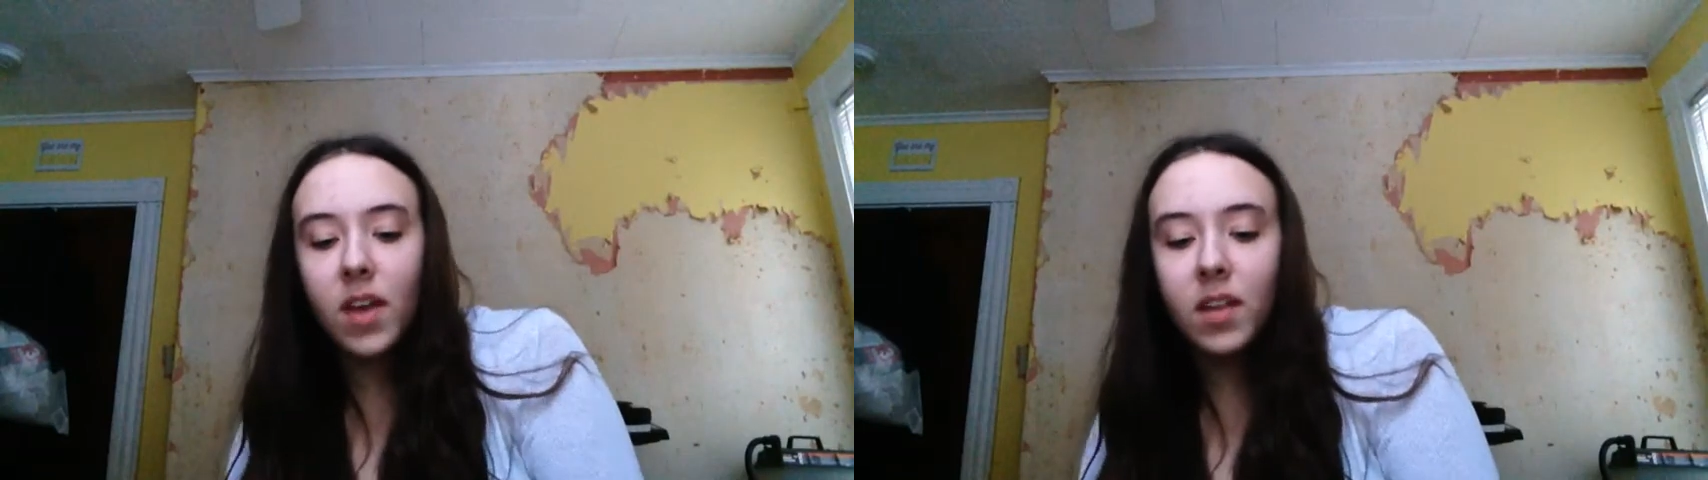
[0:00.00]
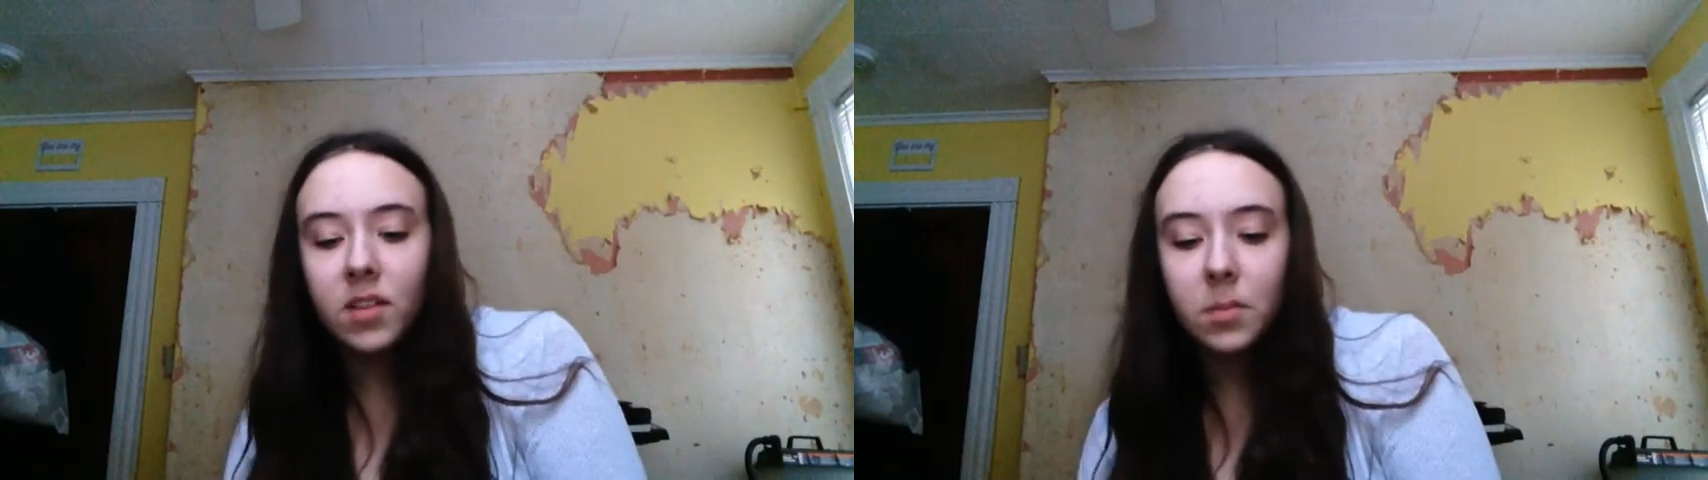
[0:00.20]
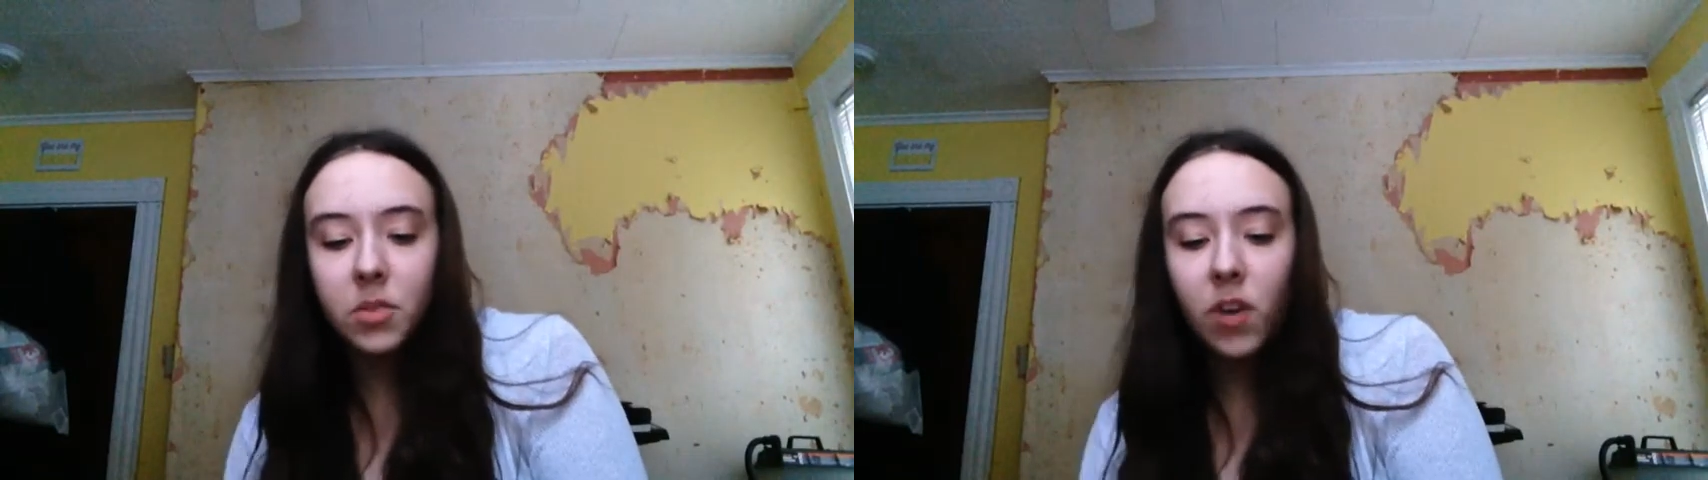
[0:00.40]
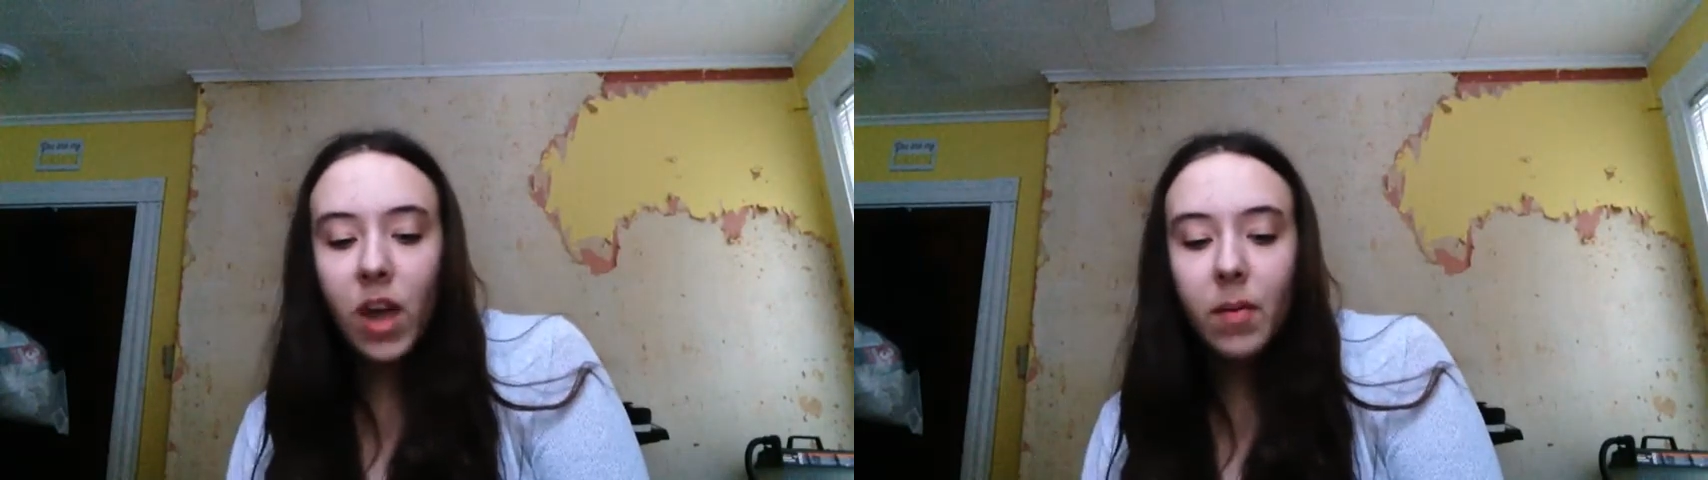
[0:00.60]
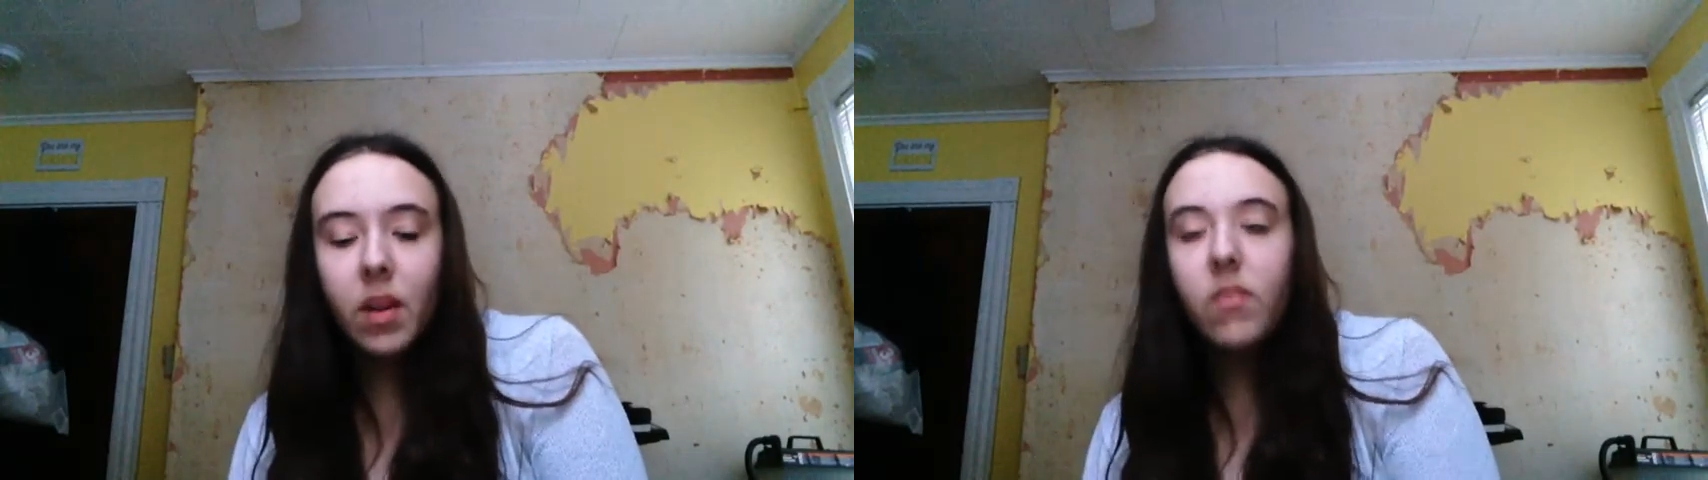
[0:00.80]
and
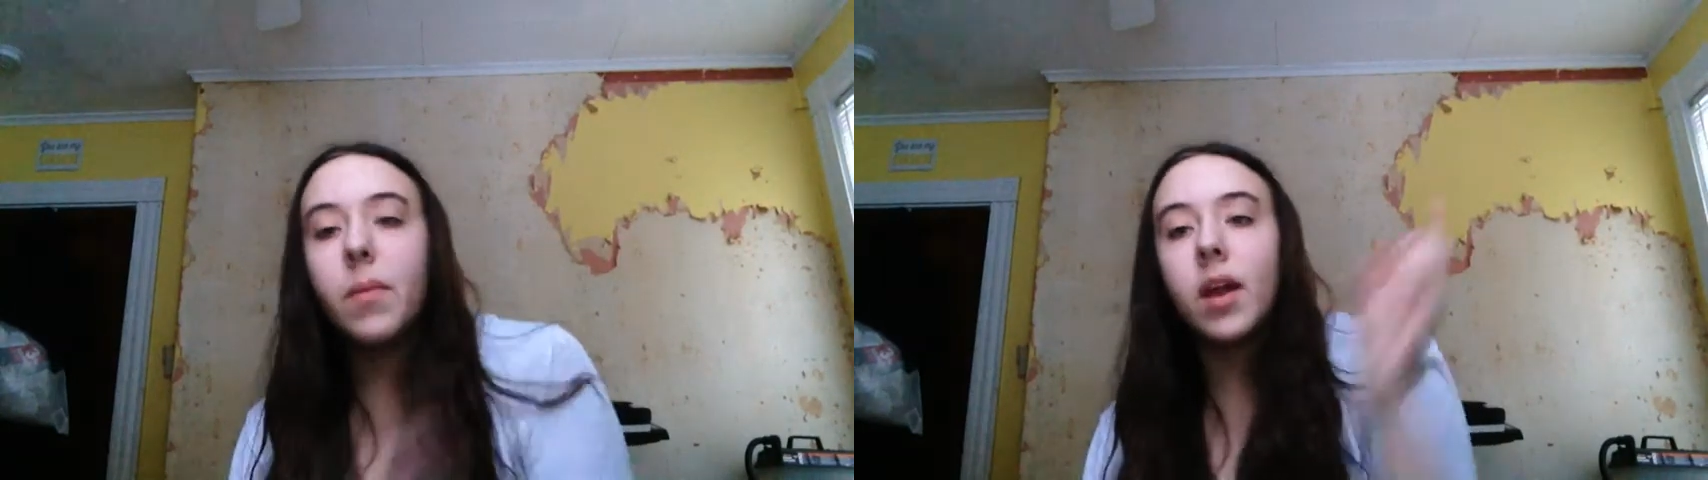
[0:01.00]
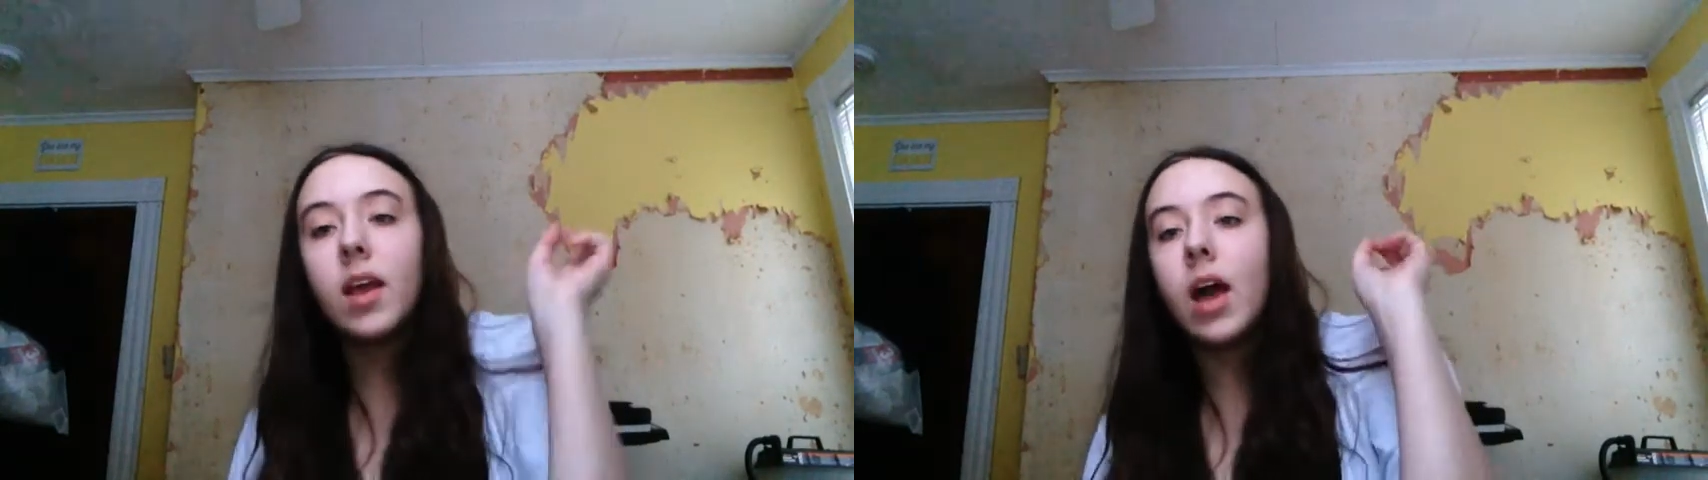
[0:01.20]
subscribe. And everybody,